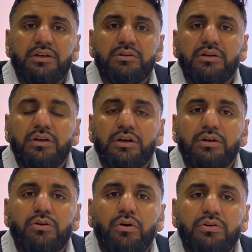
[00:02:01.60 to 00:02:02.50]
can
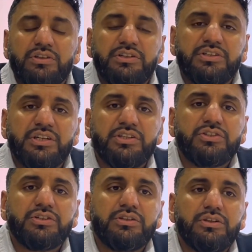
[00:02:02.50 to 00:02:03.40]
cause
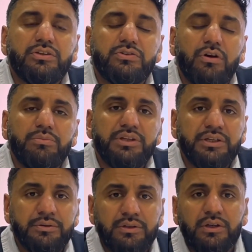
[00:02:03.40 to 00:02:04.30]
indigestion,
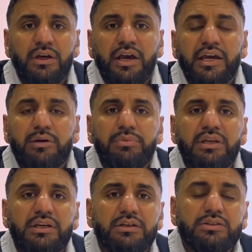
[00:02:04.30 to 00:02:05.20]
insomnia. It can be
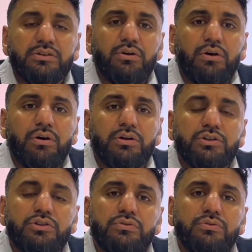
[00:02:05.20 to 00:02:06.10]
linked
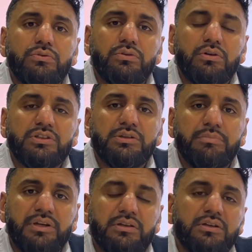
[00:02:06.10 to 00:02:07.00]
to long-term
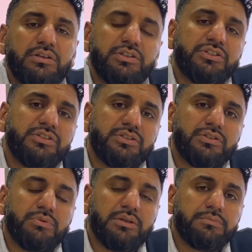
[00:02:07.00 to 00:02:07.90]
medical conditions
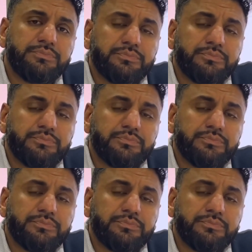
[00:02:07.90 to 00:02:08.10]
as well.